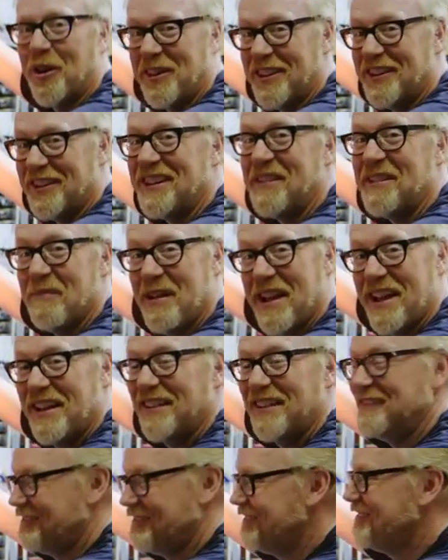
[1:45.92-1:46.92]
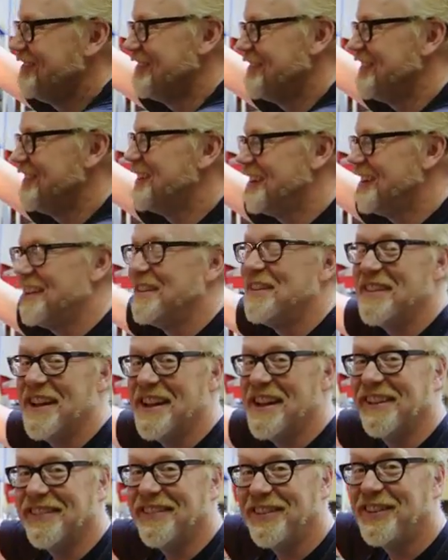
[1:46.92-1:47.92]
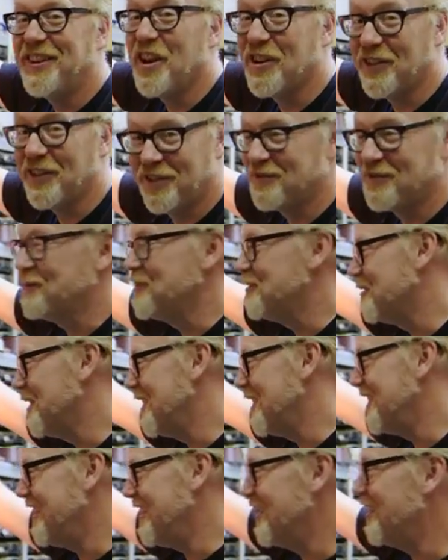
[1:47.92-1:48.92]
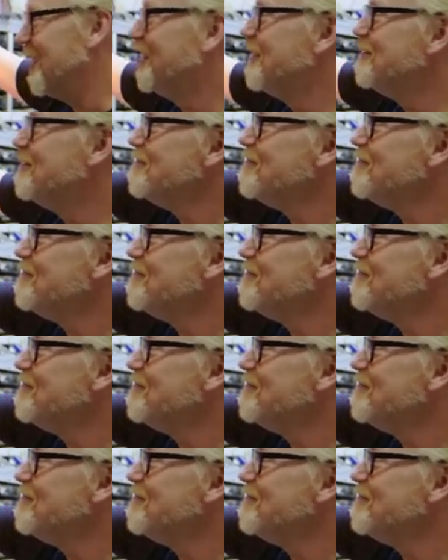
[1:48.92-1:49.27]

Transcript: on the knee, man. That is luxury right there.